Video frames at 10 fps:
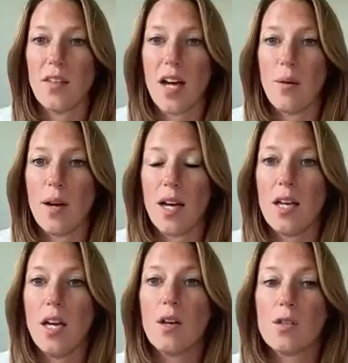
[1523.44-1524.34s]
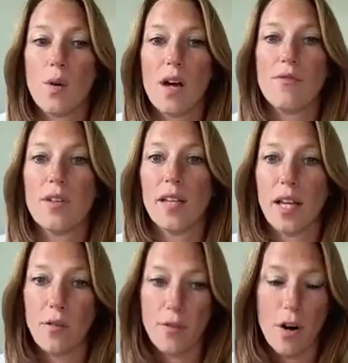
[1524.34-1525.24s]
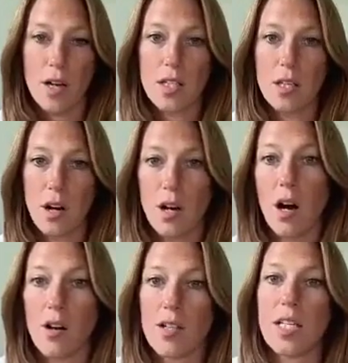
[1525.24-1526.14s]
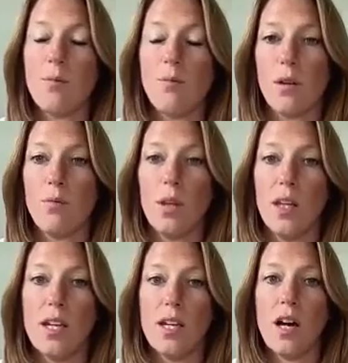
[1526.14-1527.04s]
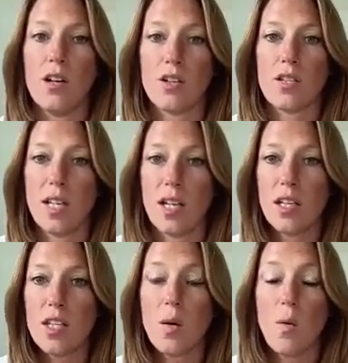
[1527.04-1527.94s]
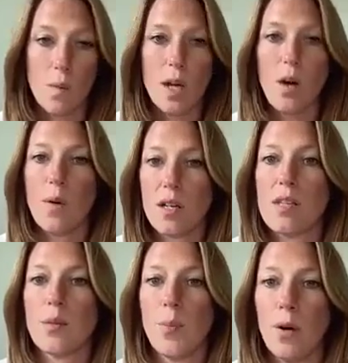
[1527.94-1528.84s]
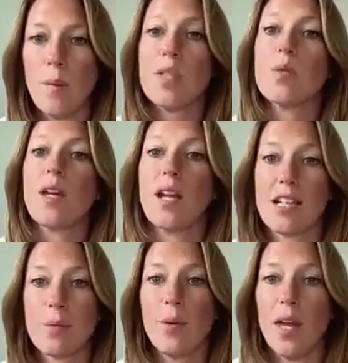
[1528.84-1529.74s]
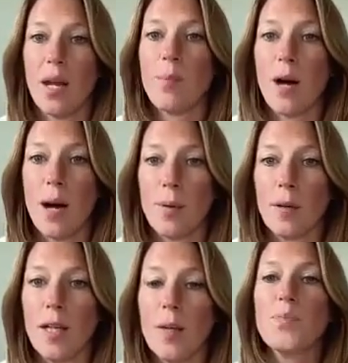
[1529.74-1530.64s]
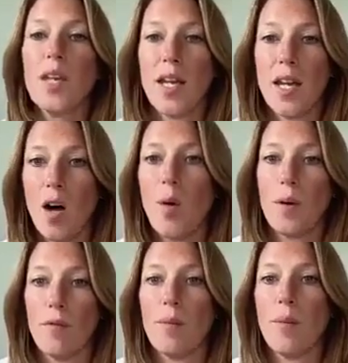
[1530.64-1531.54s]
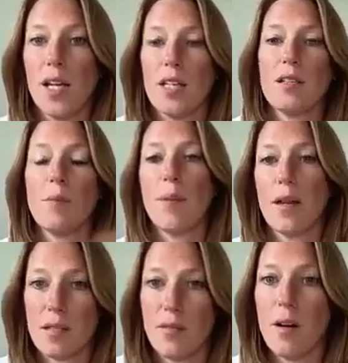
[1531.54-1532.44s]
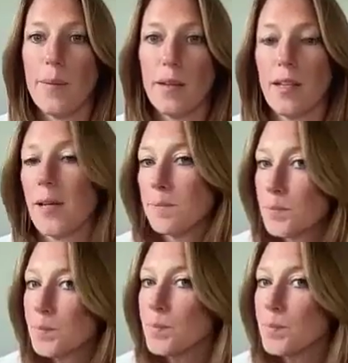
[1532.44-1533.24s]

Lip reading: it that way. So I feel like for us and on our team, we really need to understand it. So when we go into these appointments, we can explain it properly and help everybody to the best of our ability.